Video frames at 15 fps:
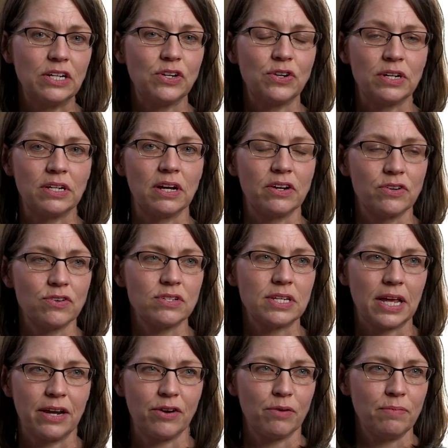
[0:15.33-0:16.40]
couldn't
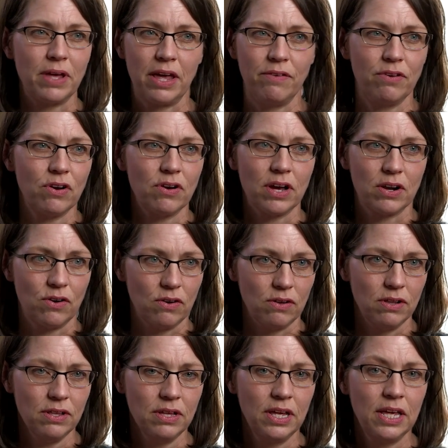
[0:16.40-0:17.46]
understand her behavior at
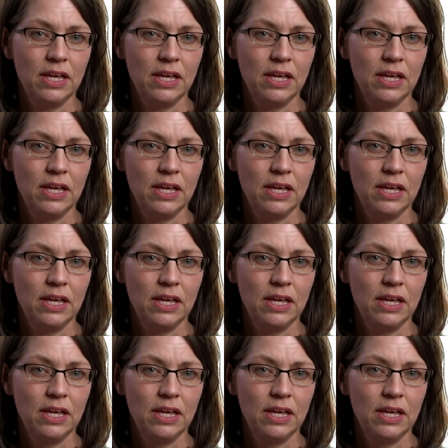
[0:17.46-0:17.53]
all.